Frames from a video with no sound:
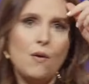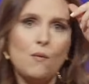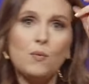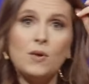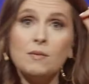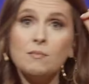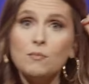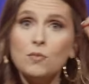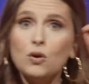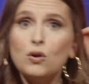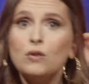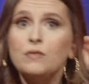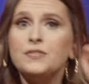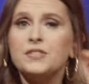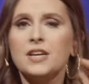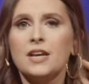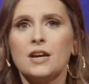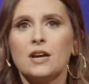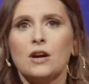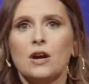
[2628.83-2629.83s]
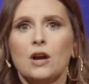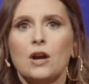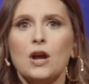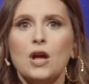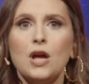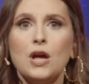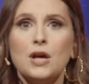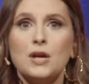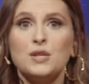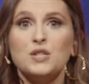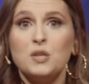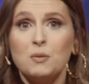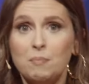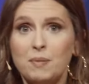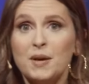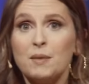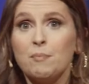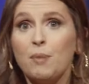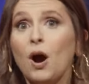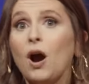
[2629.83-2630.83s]
we moved here to
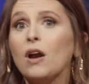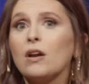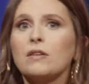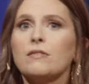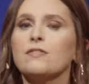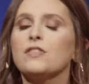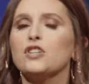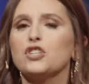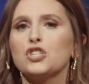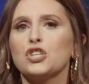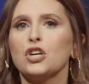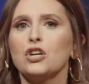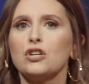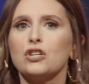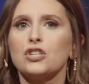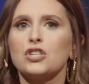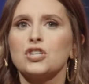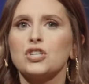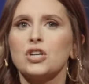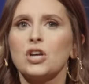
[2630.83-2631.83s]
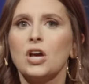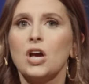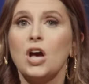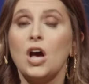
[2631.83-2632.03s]
be a part of the church